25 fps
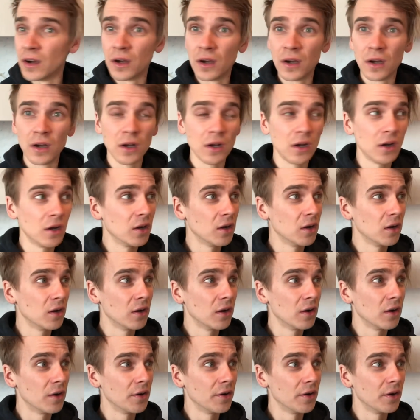vodka.
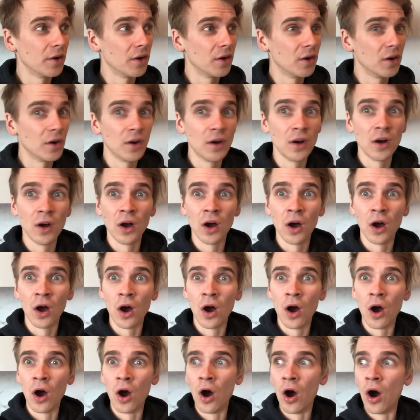It's
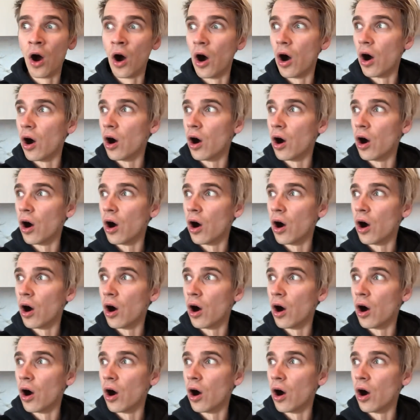rank, isn't it?